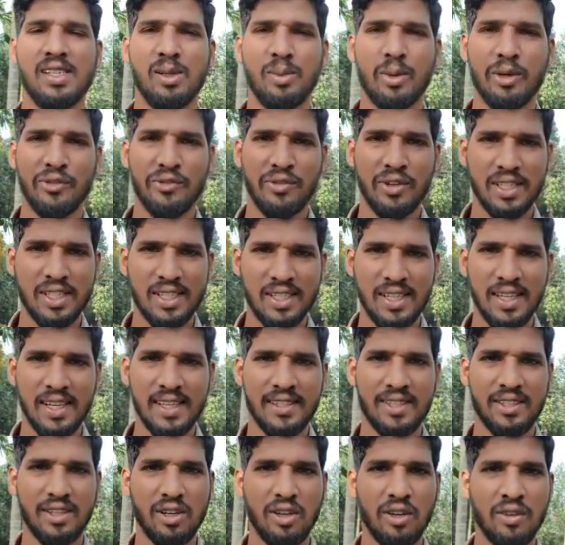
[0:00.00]
about first
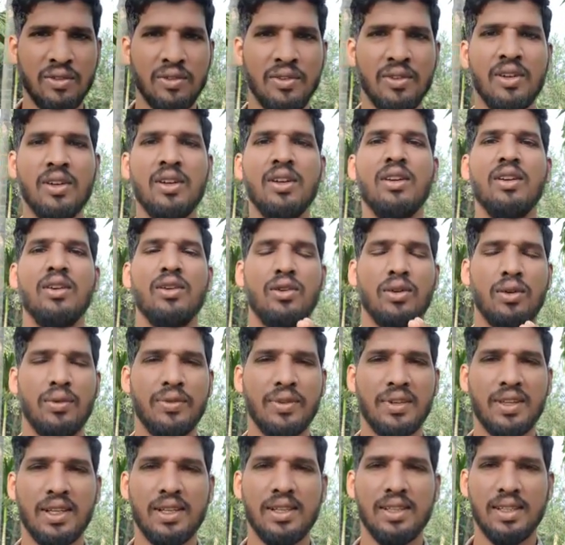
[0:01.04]
lesson of
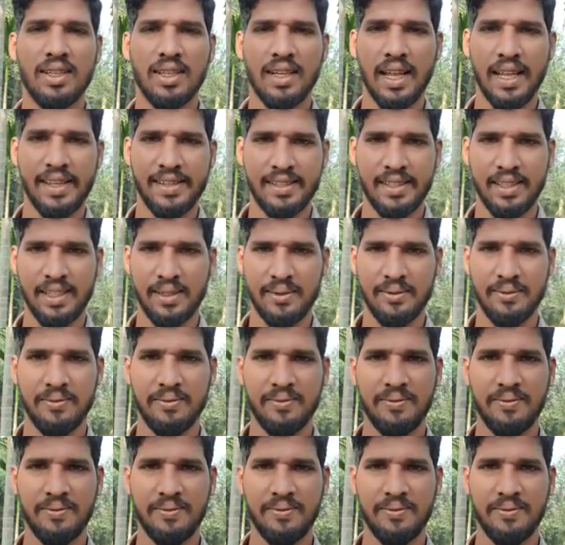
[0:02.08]
tropical grassland.